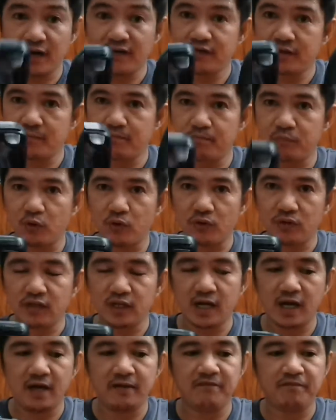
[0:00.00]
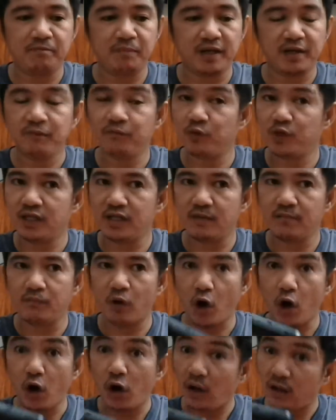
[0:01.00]
them both. I've played with them
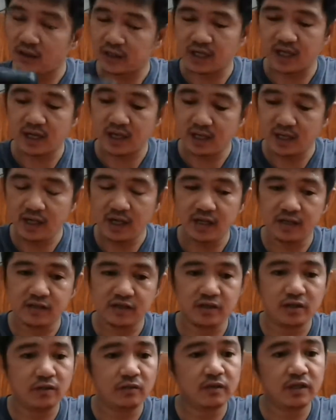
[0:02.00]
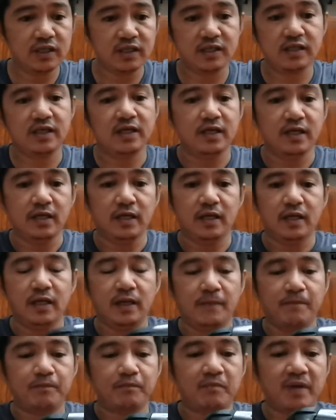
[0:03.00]
all day, and you know what?
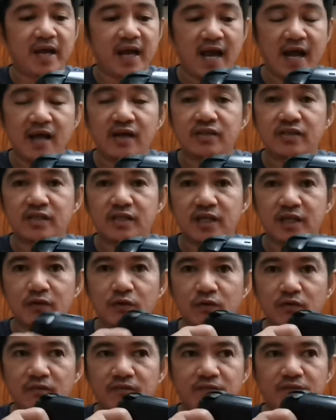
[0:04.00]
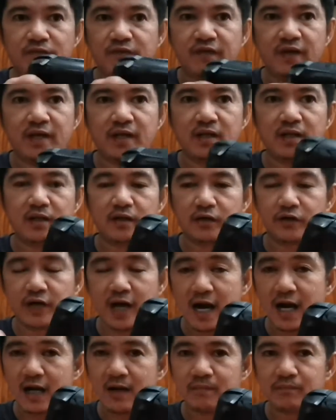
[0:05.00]
My hands, they don't feel
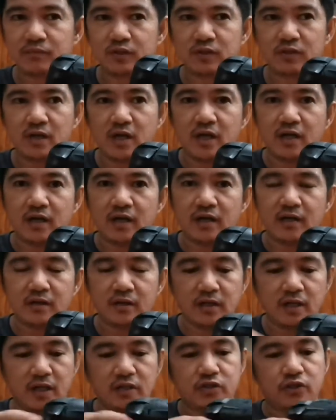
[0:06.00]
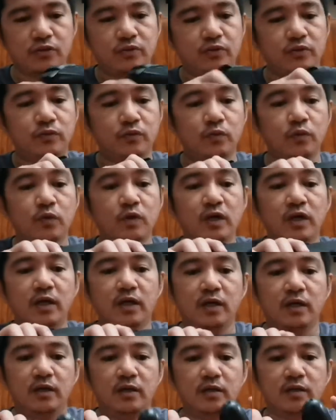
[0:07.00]
cramped. So
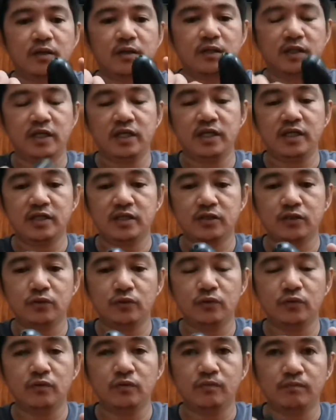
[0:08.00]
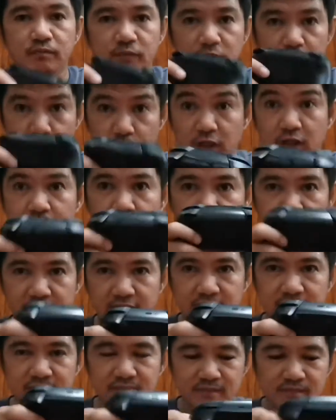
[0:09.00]
these two, they work
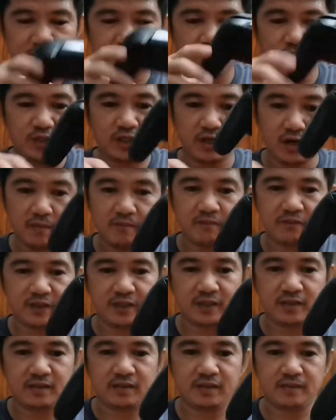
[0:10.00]
great with comfort.